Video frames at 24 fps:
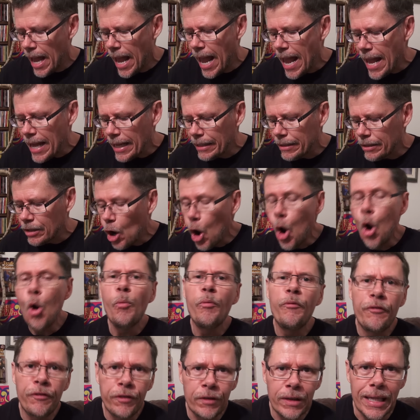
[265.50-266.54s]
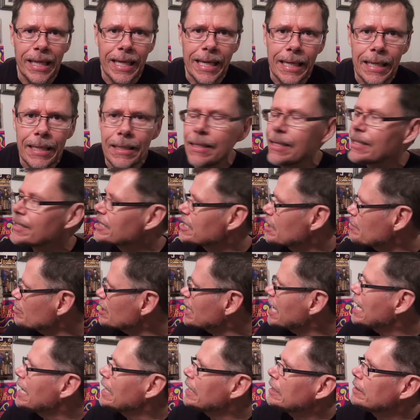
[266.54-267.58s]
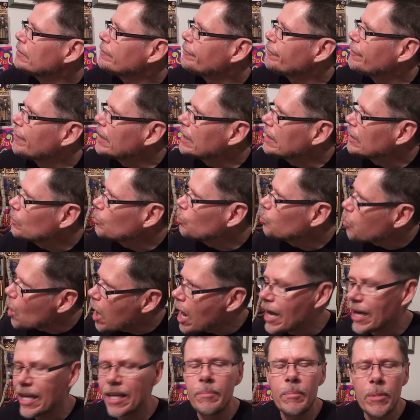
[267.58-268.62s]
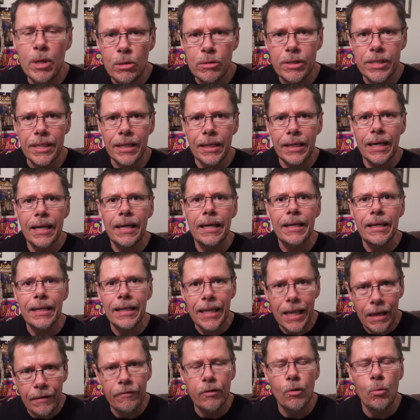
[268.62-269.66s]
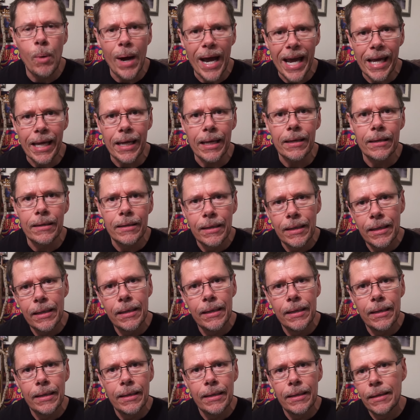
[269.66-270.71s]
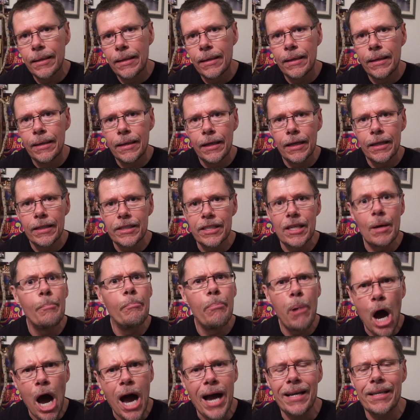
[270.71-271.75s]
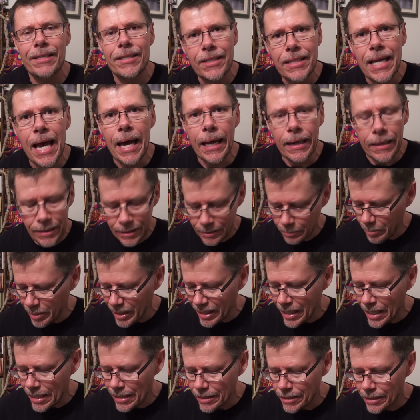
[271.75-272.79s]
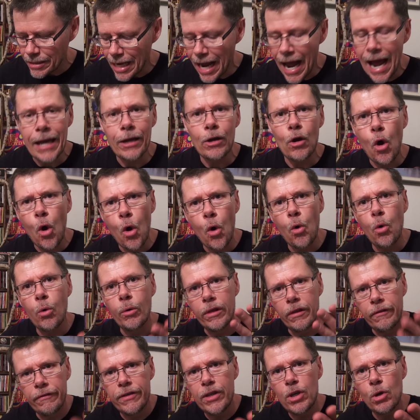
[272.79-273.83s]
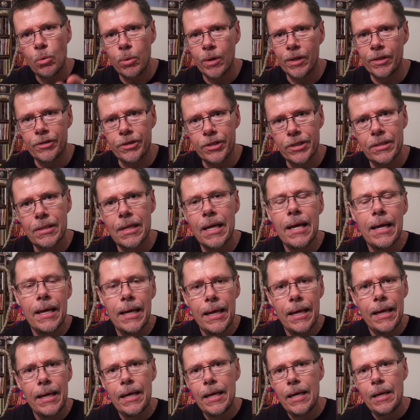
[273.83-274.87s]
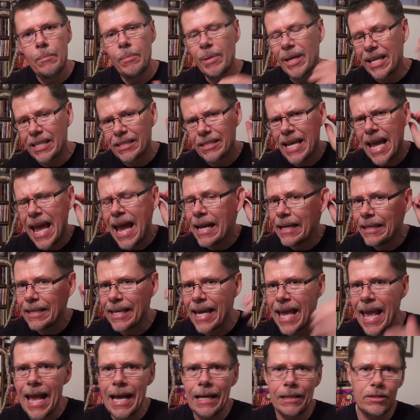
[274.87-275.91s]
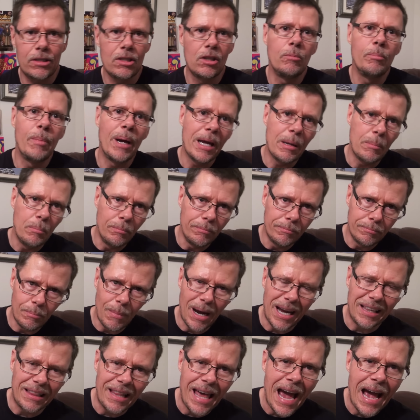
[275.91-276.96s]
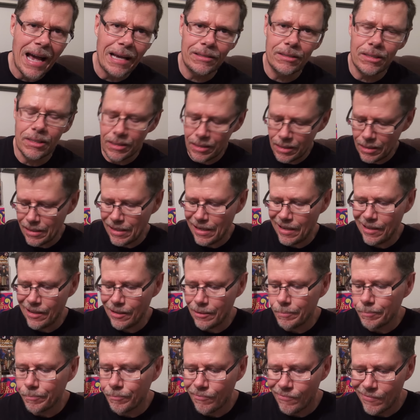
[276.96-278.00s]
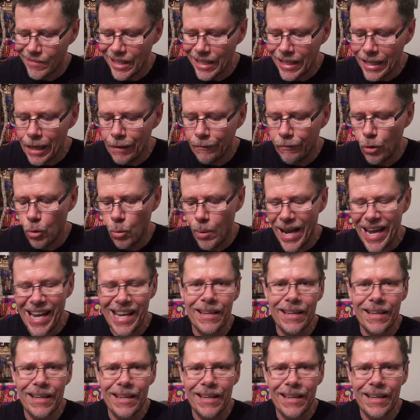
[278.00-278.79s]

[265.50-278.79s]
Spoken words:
And hopefully some kind of rock music giveaway, some box set, because I owe the viewers, because I had to cancel my last giveaway